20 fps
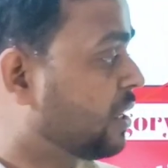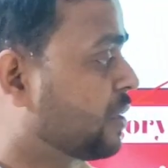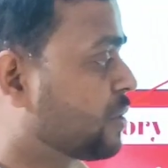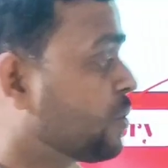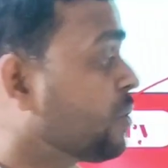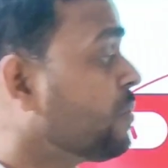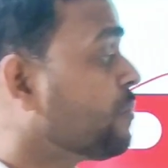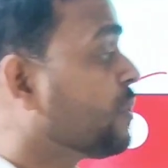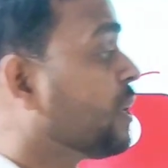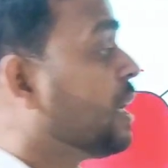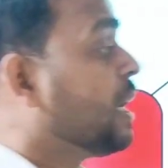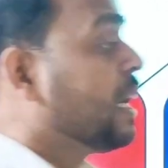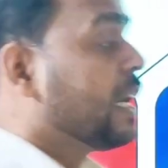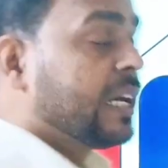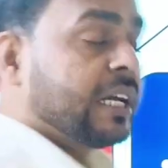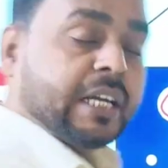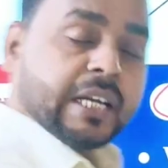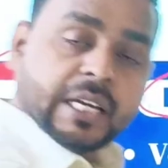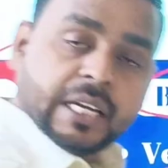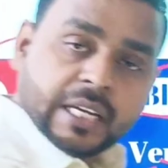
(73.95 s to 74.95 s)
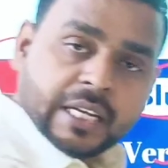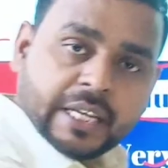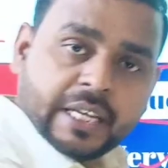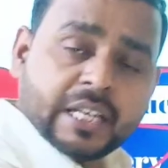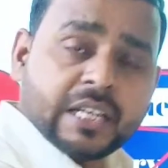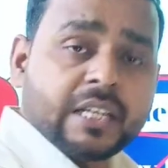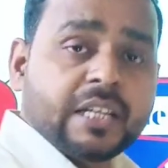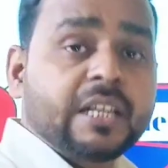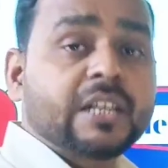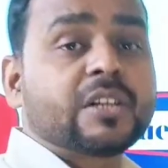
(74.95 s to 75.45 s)
So
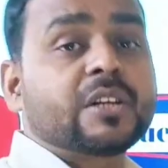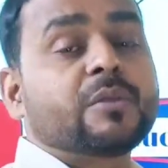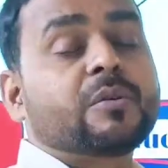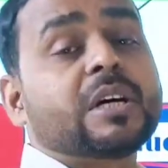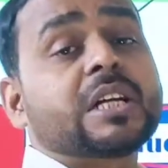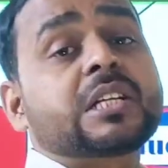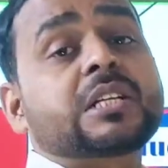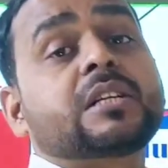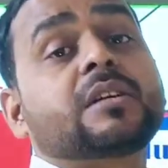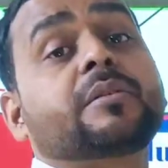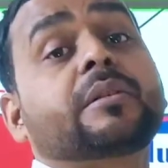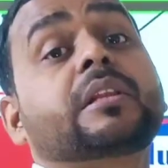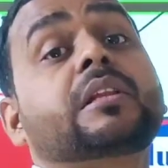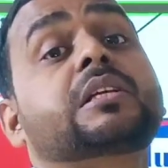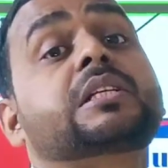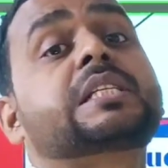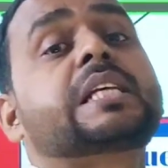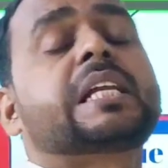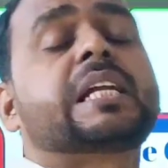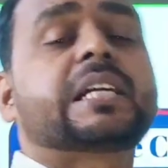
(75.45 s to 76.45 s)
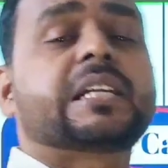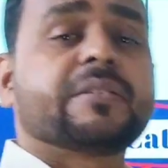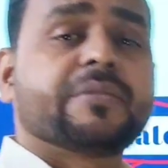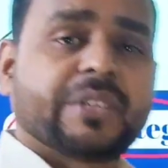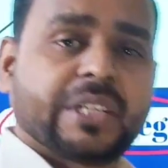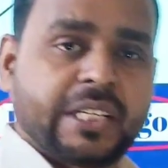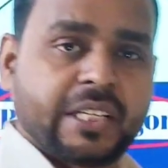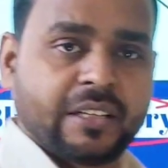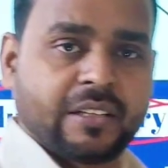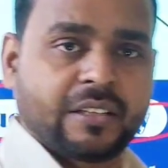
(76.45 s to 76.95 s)
here it requires
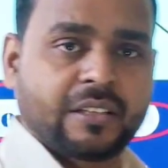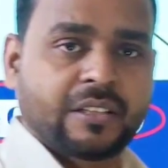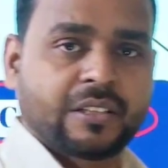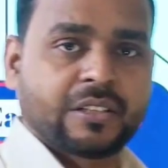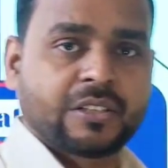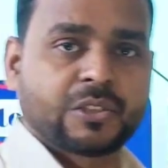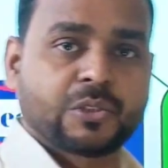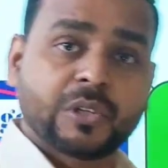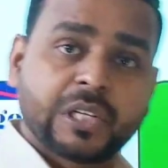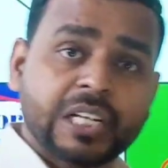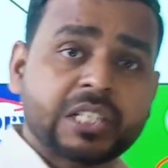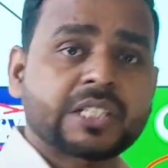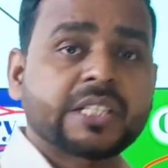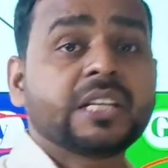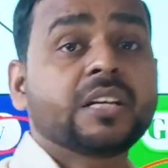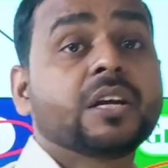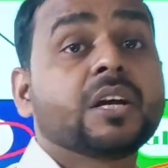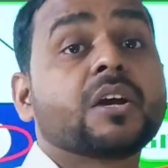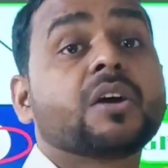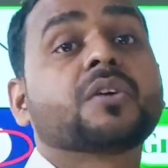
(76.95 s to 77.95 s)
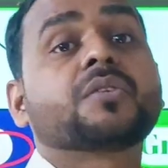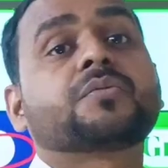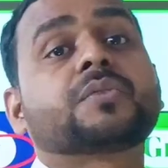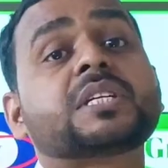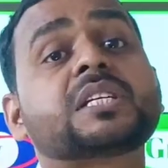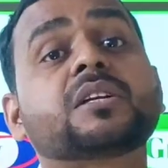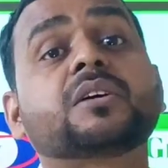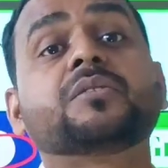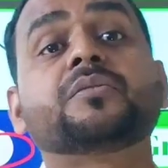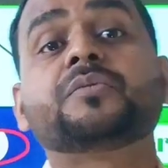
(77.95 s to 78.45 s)
selective reading. So let's see
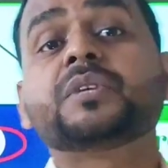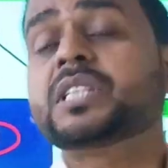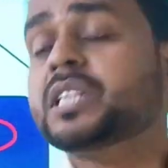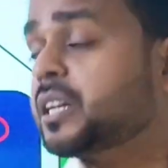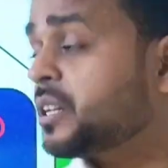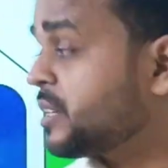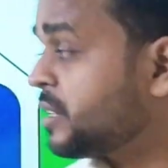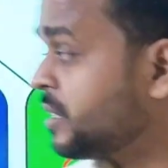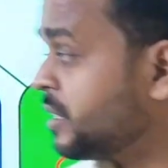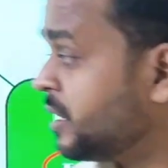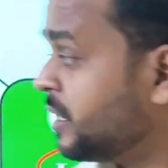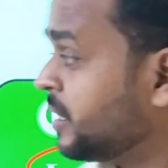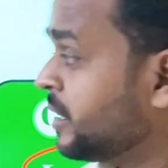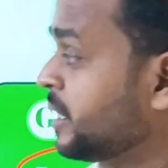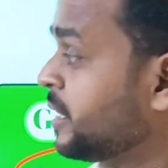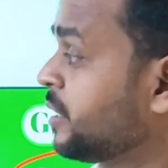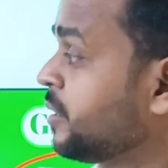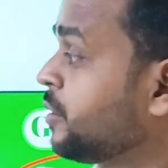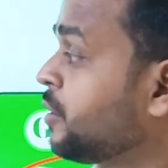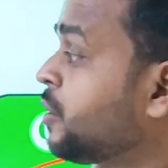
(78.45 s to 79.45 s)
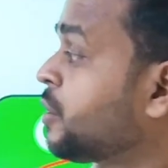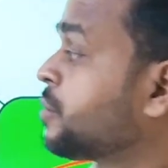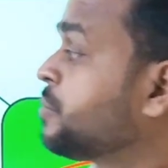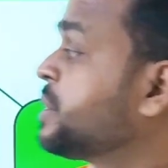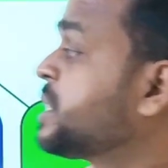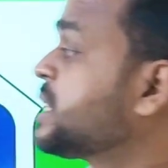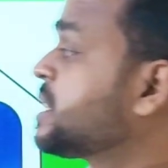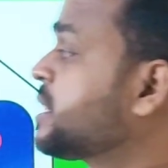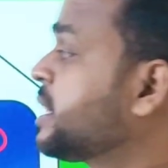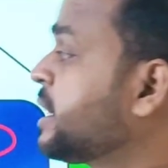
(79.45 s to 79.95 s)
first which are the or
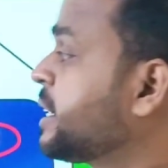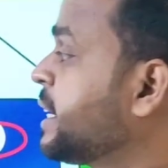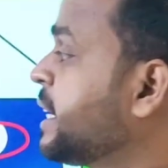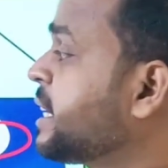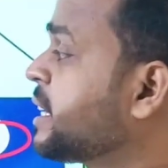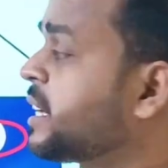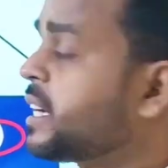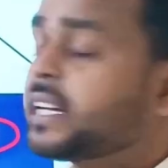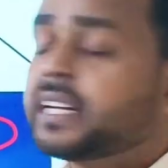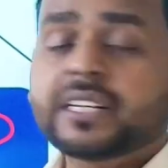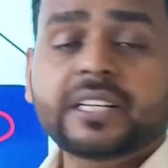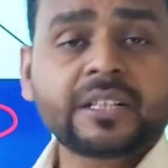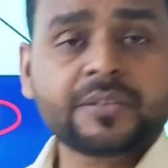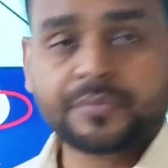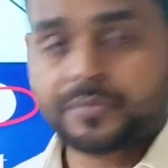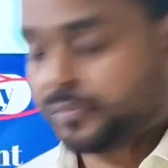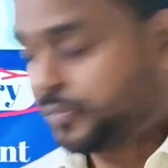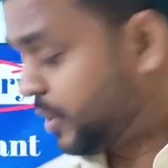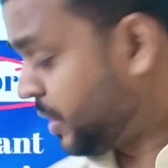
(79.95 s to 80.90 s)
which is the red category.